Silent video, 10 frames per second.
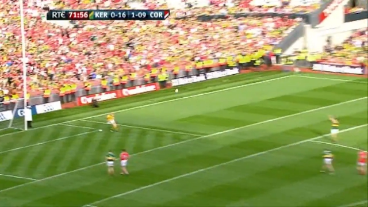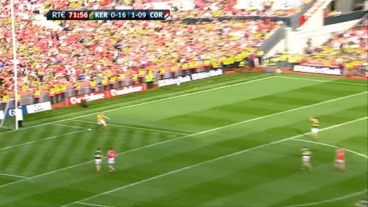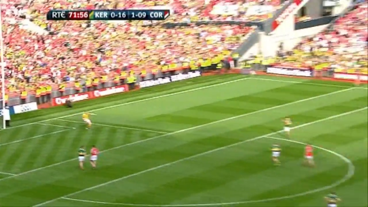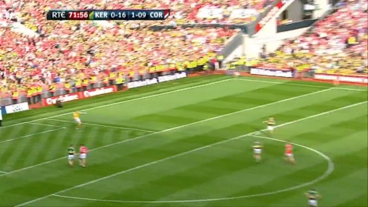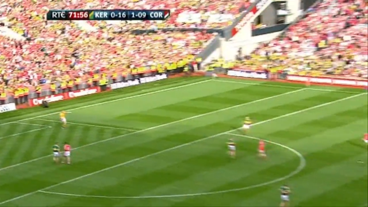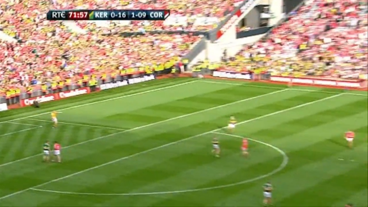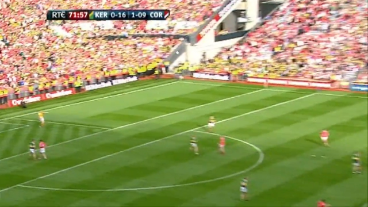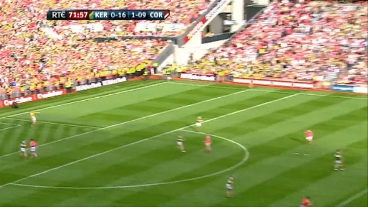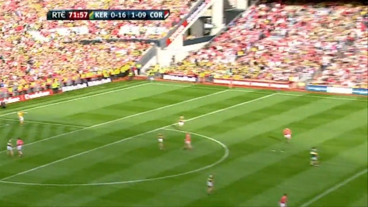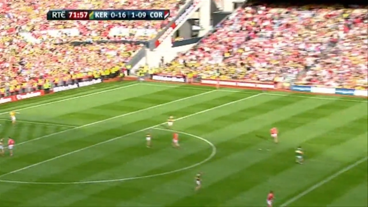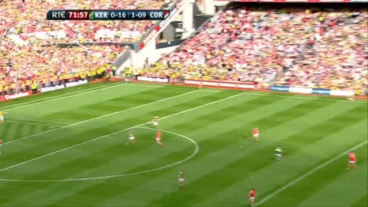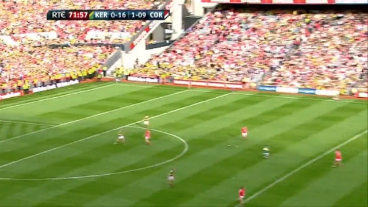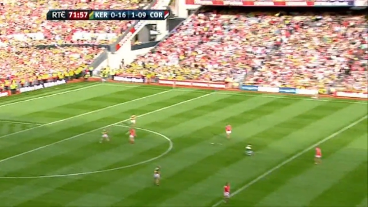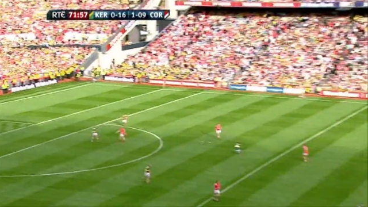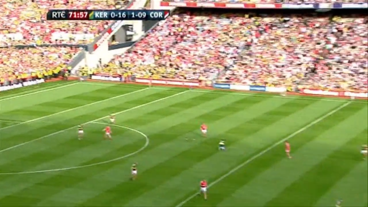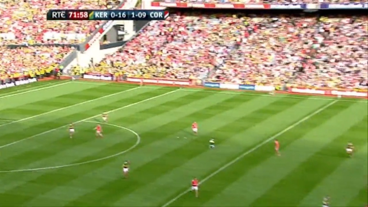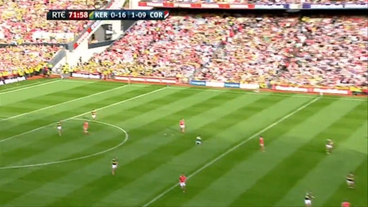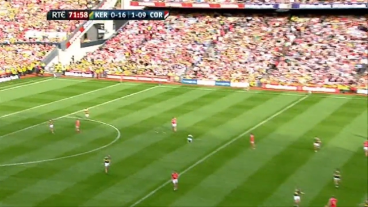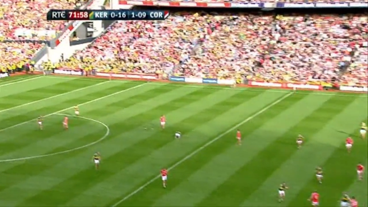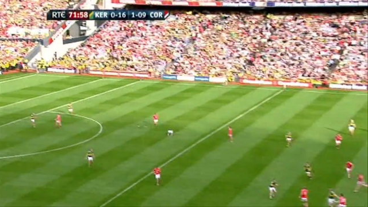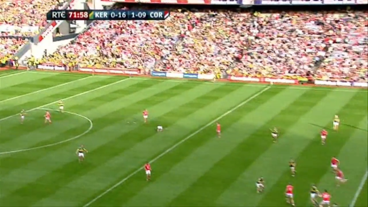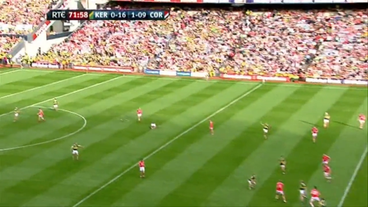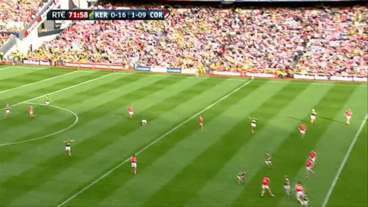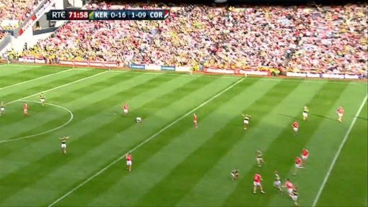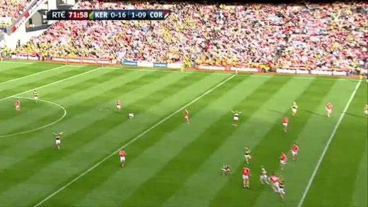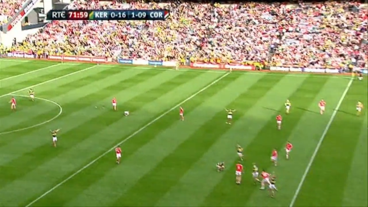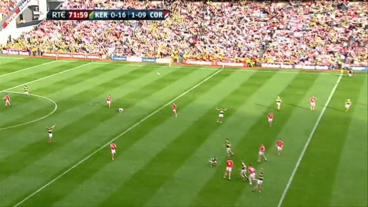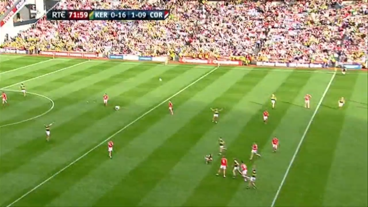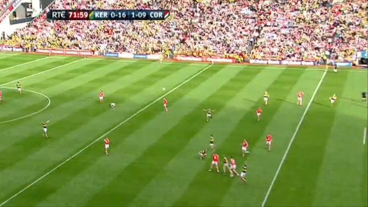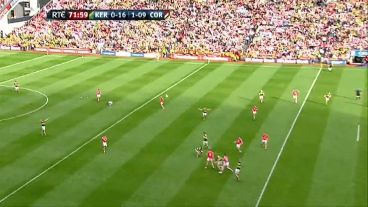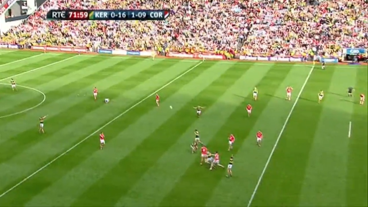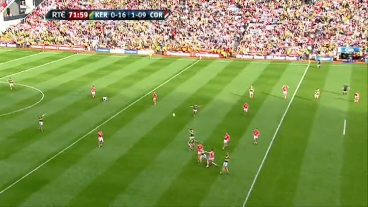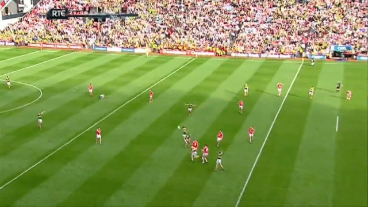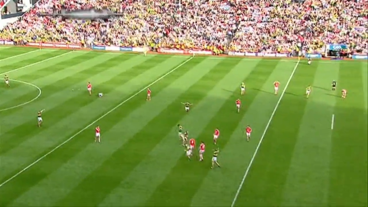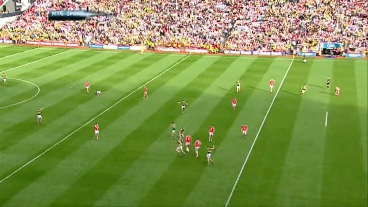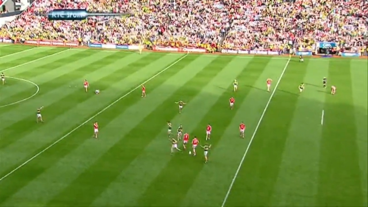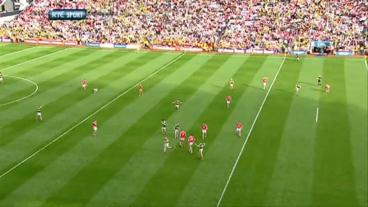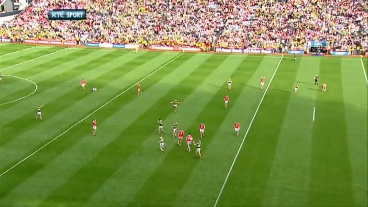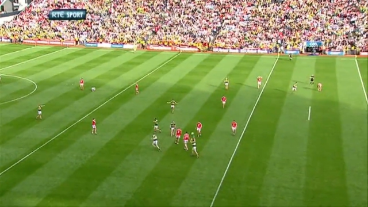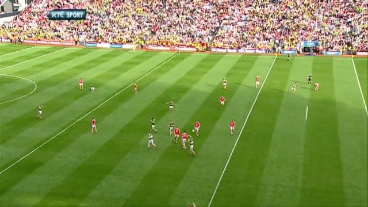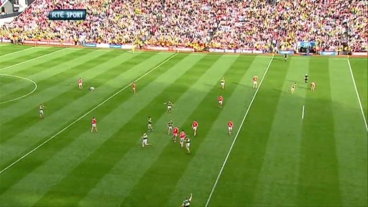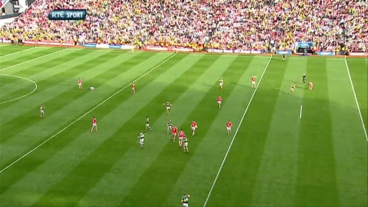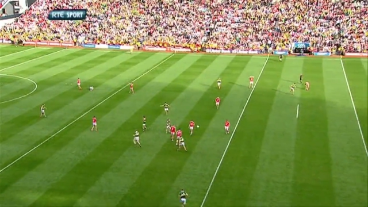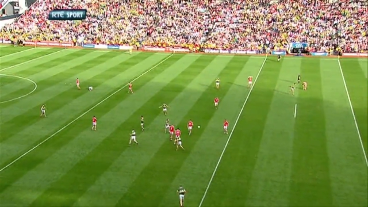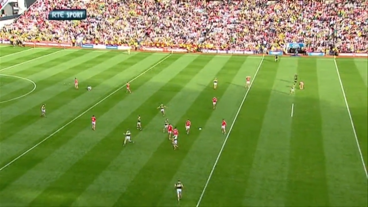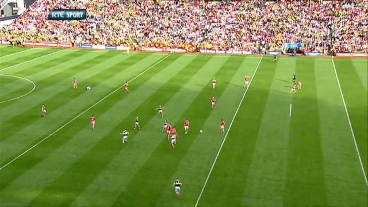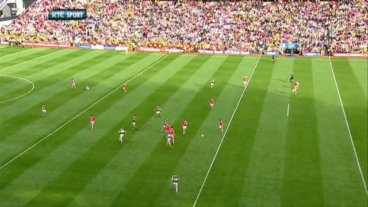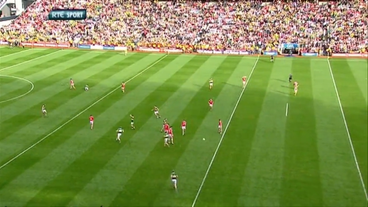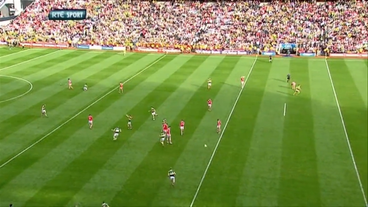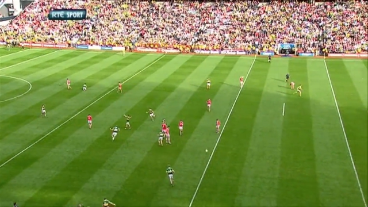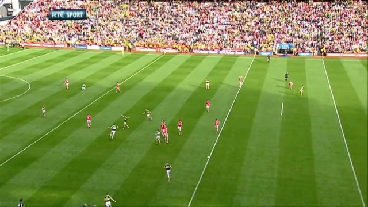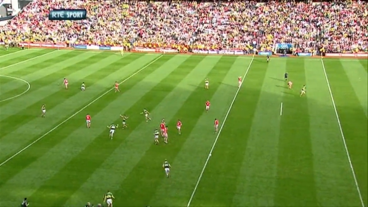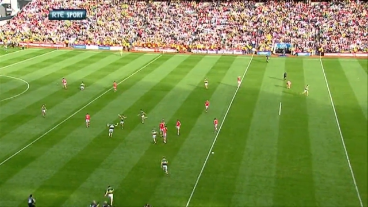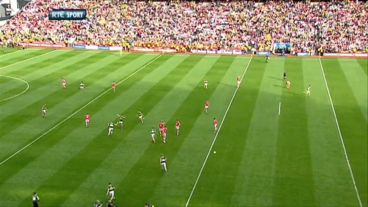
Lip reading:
(no speaker visible)